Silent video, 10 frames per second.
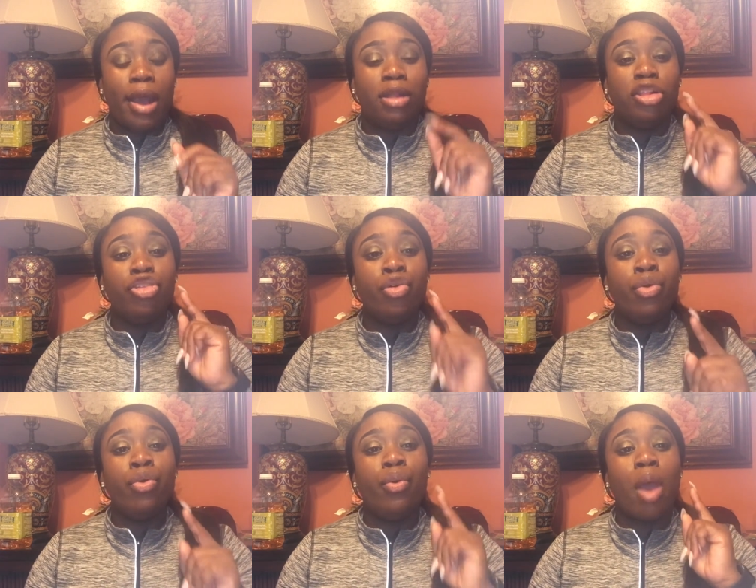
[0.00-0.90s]
Until
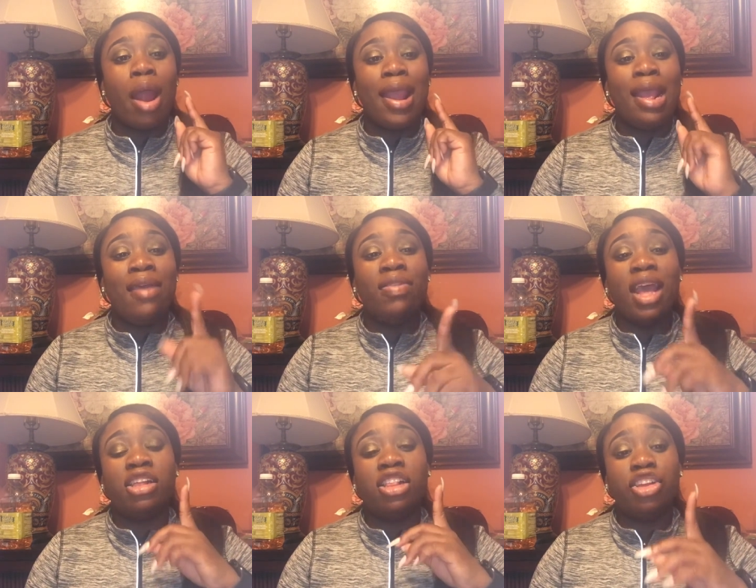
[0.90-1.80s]
you are in
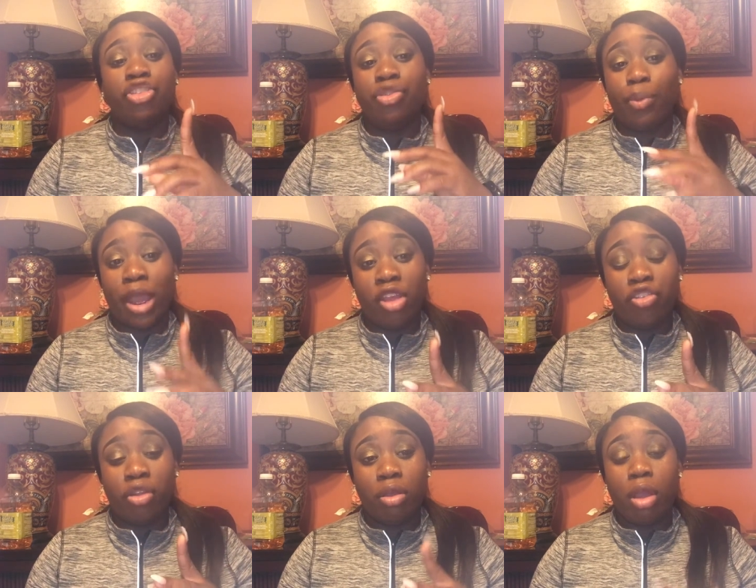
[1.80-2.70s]
that
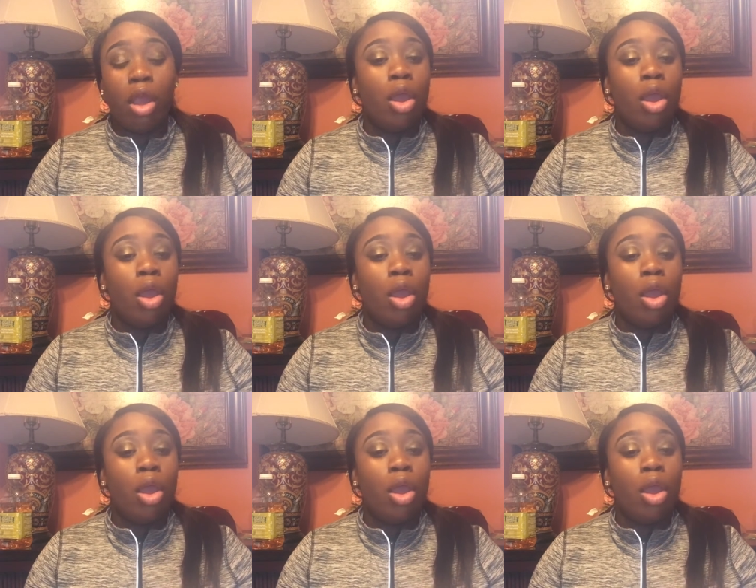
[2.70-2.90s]
situation,